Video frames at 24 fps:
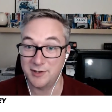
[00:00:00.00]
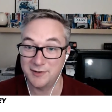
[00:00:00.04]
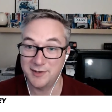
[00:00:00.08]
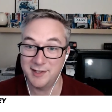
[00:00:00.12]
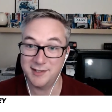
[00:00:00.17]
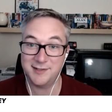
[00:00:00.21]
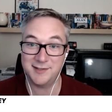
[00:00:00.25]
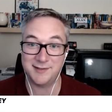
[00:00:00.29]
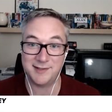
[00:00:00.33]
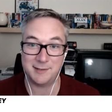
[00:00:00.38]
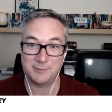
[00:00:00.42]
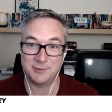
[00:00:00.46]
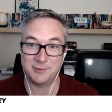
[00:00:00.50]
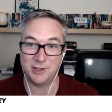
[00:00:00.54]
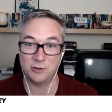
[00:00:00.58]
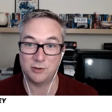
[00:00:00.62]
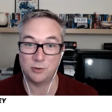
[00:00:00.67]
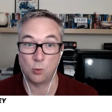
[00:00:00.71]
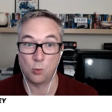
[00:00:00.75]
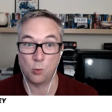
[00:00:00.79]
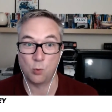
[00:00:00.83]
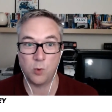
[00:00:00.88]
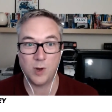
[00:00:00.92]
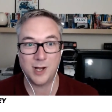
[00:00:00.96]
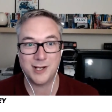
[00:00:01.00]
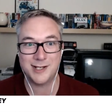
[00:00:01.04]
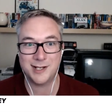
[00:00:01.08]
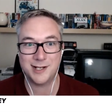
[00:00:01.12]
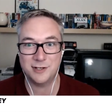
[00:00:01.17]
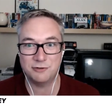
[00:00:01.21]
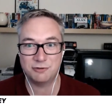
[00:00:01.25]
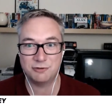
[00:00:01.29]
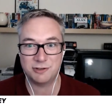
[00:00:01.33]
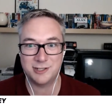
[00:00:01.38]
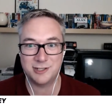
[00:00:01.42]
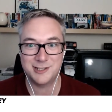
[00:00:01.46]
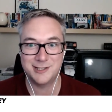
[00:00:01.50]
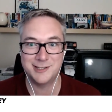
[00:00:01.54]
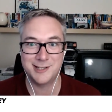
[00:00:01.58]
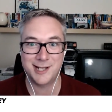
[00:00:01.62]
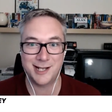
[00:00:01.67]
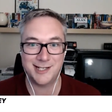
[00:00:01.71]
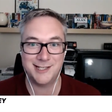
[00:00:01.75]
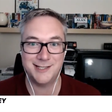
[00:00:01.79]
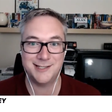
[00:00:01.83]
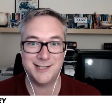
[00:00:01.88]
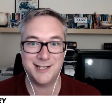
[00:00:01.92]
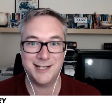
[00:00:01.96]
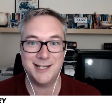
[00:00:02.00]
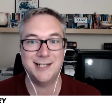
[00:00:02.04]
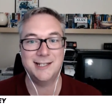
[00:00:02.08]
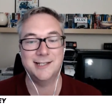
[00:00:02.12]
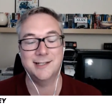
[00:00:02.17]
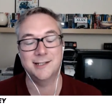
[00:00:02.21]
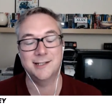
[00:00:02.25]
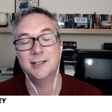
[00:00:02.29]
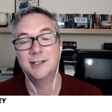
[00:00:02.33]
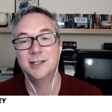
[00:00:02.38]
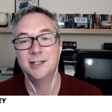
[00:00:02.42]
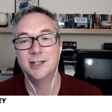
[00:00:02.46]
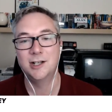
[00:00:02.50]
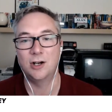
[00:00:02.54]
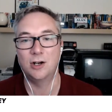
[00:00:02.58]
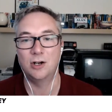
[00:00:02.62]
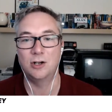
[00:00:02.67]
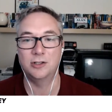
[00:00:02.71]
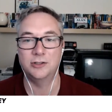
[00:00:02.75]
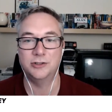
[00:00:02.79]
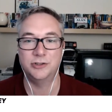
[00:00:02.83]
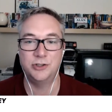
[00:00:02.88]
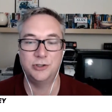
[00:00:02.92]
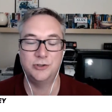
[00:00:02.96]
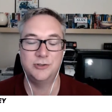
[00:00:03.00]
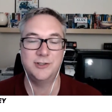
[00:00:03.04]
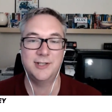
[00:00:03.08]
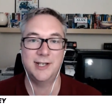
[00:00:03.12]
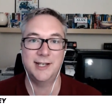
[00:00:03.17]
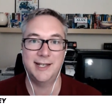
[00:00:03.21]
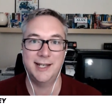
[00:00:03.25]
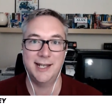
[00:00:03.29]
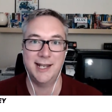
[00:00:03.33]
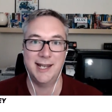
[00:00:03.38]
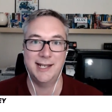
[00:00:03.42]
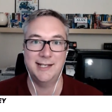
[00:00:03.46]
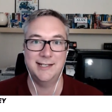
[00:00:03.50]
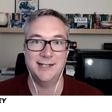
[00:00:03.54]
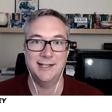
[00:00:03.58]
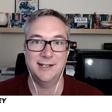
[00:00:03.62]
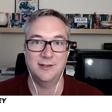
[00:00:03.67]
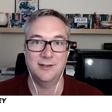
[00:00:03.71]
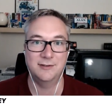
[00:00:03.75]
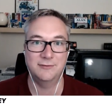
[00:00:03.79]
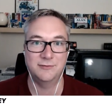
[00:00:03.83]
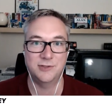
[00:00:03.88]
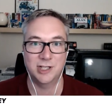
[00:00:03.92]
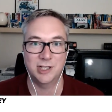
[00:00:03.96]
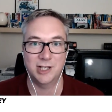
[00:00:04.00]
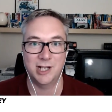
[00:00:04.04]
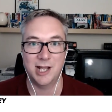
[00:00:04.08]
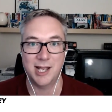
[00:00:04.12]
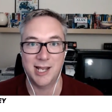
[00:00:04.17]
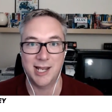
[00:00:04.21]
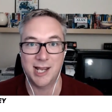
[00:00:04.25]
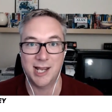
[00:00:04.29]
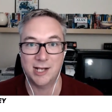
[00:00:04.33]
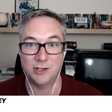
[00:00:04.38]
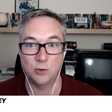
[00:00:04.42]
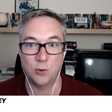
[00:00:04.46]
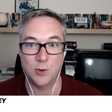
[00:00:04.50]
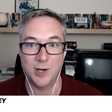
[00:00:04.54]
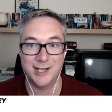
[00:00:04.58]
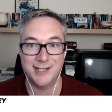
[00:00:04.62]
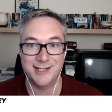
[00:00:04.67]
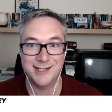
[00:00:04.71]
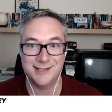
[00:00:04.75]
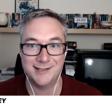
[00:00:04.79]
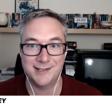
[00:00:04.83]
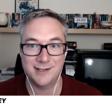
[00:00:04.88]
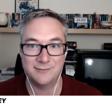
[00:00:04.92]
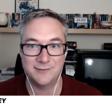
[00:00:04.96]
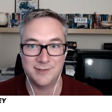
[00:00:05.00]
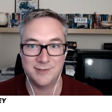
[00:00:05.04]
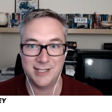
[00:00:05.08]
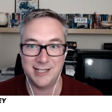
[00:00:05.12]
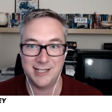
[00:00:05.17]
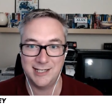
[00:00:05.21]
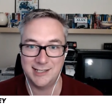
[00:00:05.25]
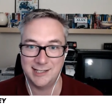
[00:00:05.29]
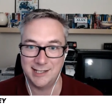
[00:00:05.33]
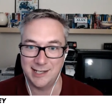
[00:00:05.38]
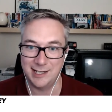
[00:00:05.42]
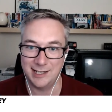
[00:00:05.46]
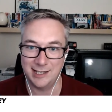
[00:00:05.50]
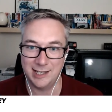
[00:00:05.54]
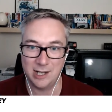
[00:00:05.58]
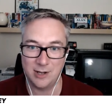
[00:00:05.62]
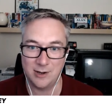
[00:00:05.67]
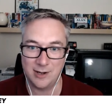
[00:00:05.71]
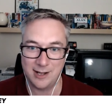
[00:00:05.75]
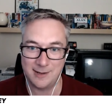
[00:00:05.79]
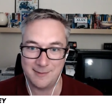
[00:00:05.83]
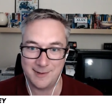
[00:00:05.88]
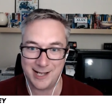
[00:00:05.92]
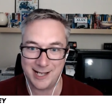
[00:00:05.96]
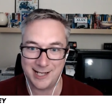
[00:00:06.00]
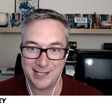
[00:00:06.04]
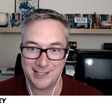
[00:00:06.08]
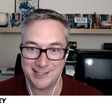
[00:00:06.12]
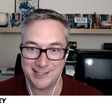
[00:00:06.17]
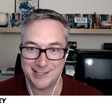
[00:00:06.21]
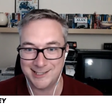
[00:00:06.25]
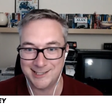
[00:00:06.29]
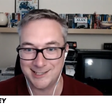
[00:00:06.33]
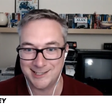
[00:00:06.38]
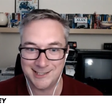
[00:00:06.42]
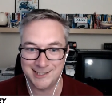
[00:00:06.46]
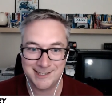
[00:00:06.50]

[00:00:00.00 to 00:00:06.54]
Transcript: This is episode 119 on Tuesday, the 18th of July, 2017. Hello, I'm Alan.